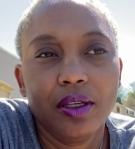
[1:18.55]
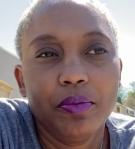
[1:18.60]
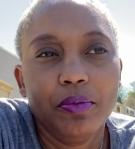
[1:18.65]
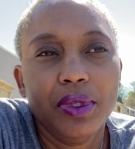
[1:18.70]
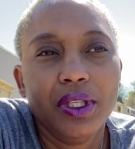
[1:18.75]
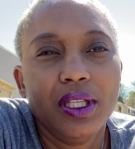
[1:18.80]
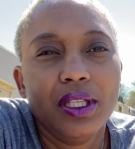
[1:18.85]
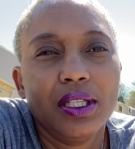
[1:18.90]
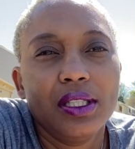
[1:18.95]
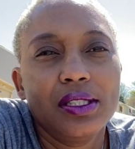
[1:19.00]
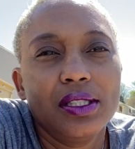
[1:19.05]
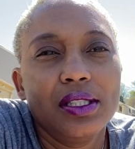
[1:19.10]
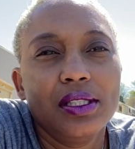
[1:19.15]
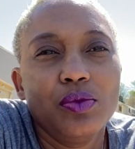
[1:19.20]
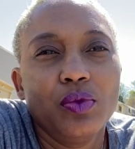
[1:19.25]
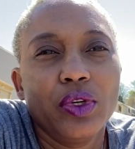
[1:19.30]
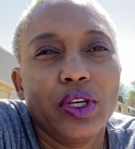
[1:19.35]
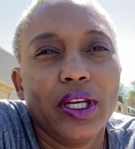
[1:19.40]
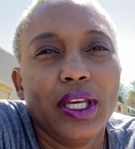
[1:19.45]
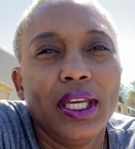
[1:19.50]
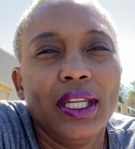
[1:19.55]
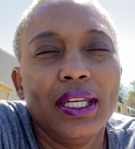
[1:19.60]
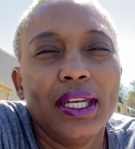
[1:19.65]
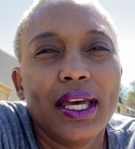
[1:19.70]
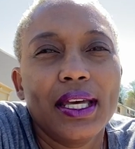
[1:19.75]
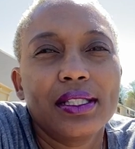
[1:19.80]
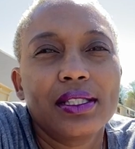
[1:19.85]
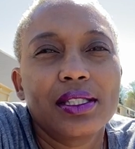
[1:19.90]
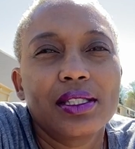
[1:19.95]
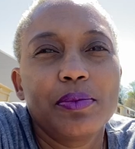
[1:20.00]
because we're in
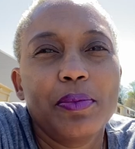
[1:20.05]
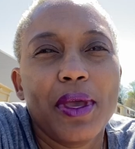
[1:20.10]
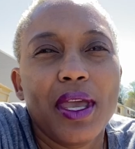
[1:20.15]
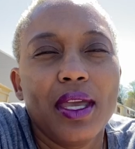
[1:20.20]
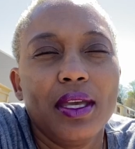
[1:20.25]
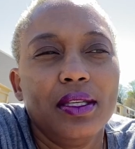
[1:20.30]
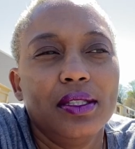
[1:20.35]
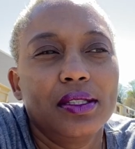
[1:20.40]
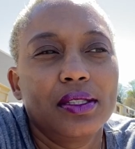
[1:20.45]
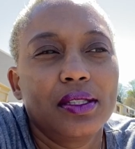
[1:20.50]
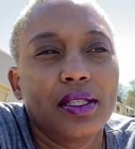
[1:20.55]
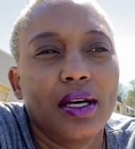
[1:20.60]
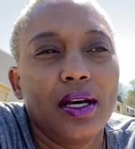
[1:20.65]
that space